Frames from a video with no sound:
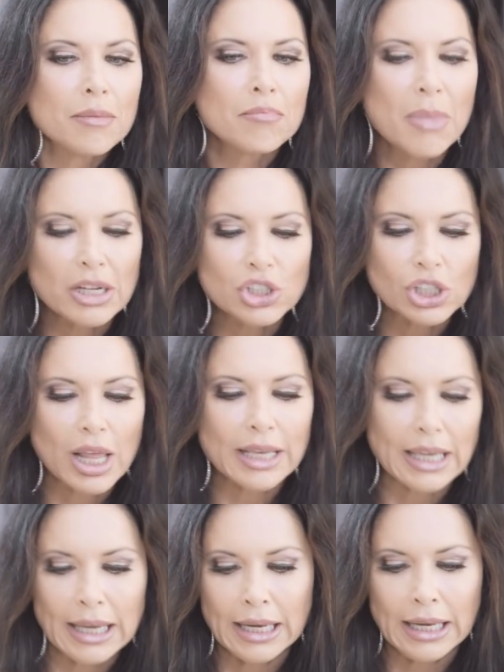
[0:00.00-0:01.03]
much like
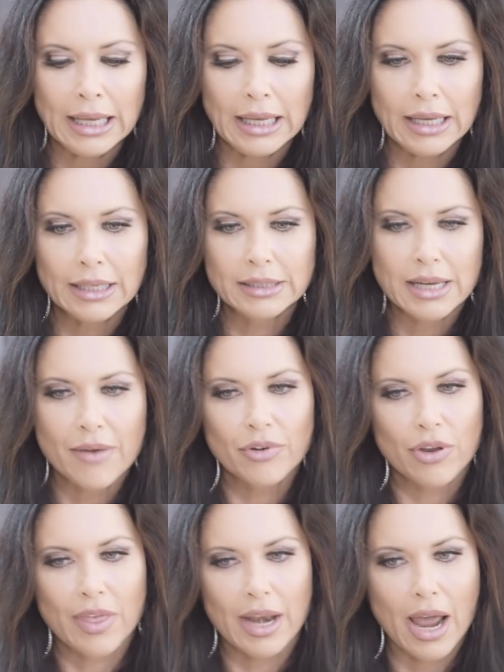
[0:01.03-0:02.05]
any
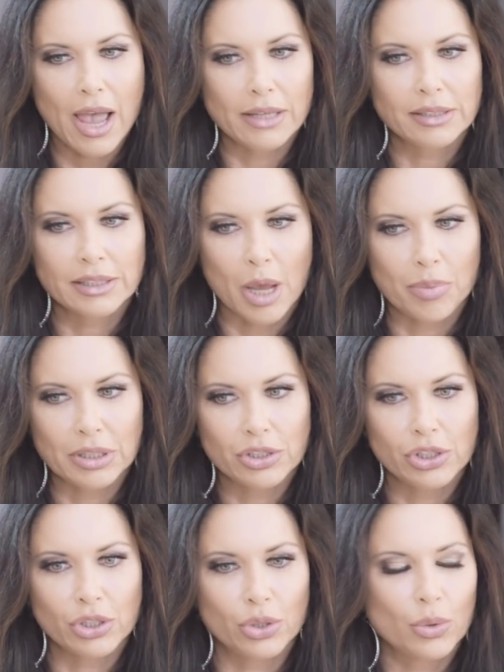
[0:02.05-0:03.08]
endeavor that I step
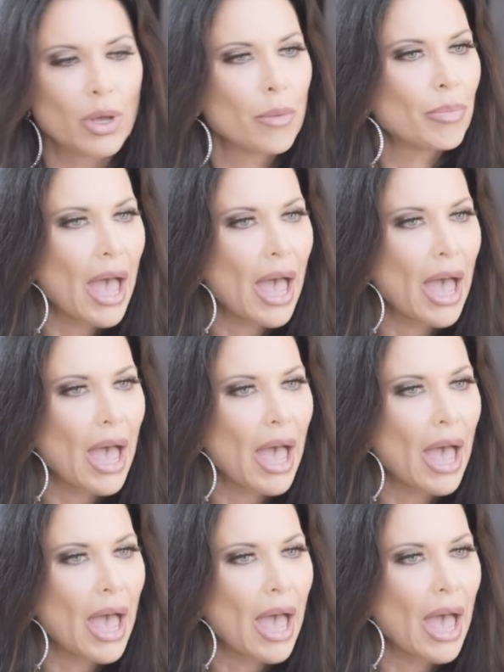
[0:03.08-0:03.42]
into,